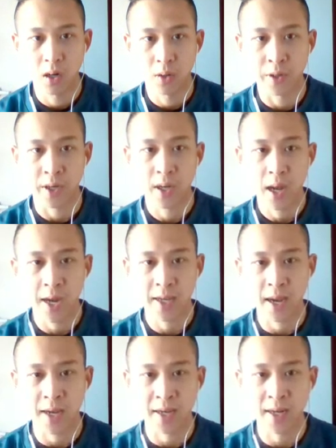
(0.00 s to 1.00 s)
Right? I
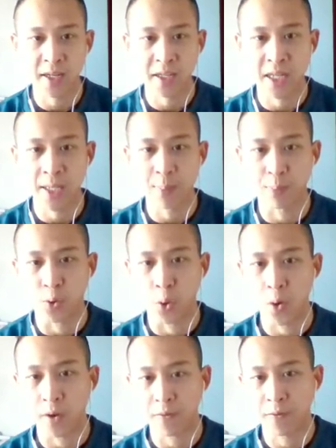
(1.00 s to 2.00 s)
cannot keep
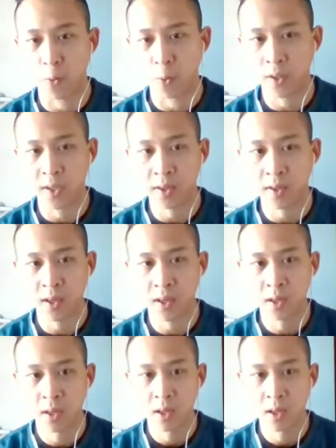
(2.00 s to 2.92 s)
going forward like that.